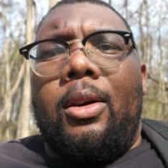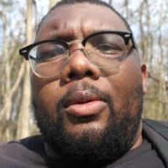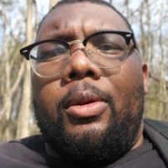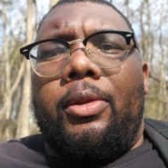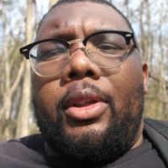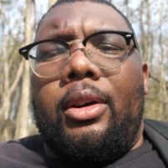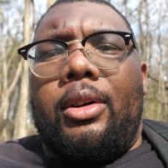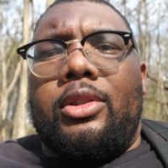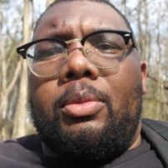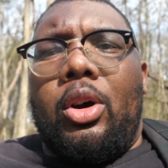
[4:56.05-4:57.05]
With
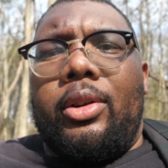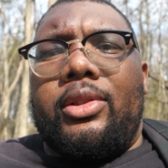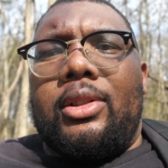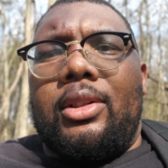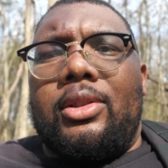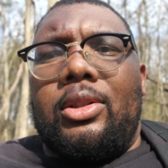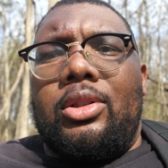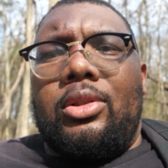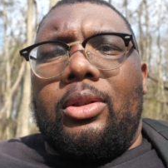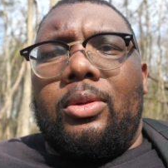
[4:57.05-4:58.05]
a smaller sensor,
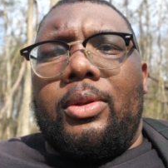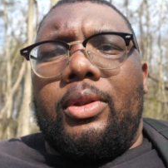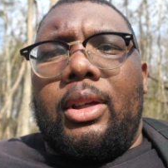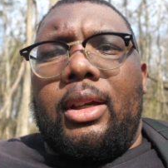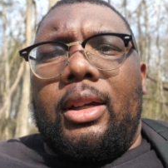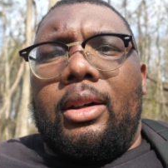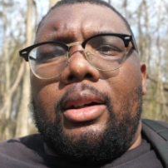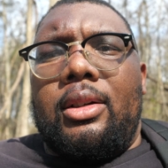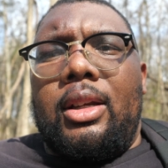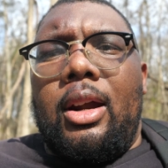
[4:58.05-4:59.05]
you're dealing with
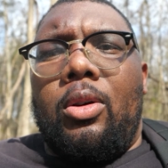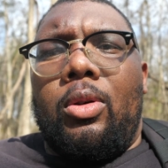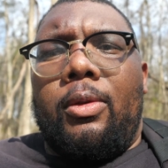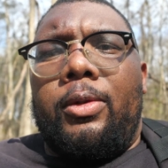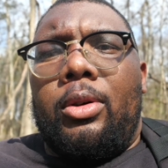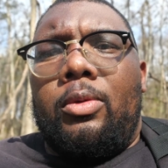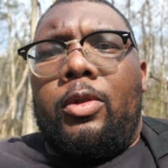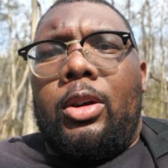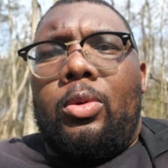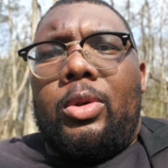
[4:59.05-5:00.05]
a narrower field of
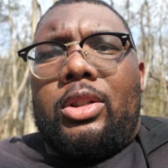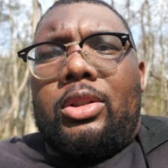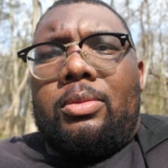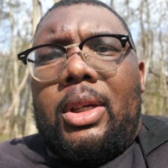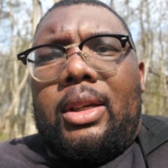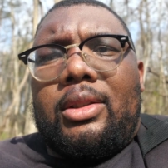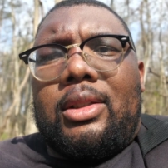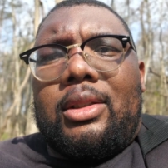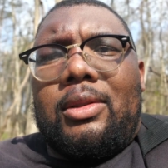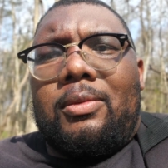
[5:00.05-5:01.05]
view, which it
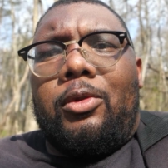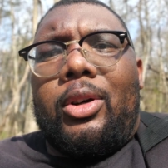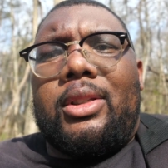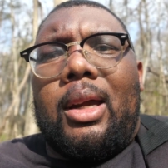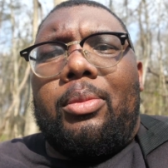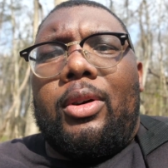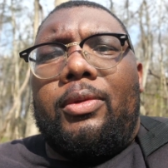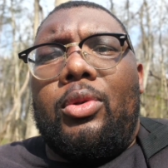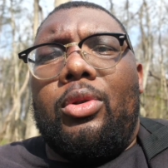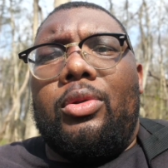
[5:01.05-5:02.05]
means For example,
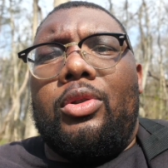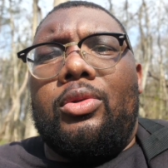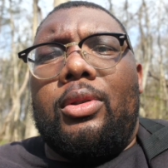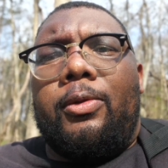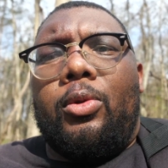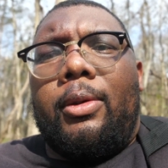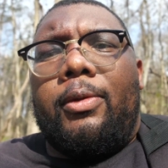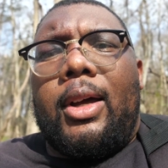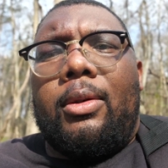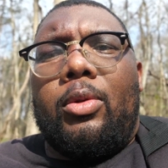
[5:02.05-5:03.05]
if you're using a
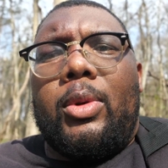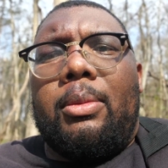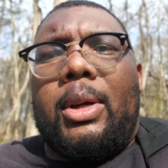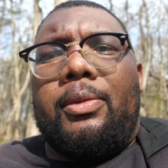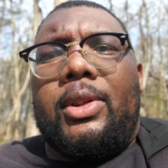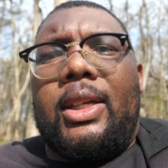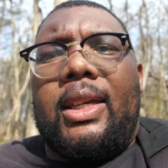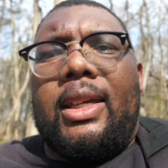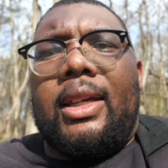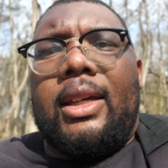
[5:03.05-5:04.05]
45 on MFT,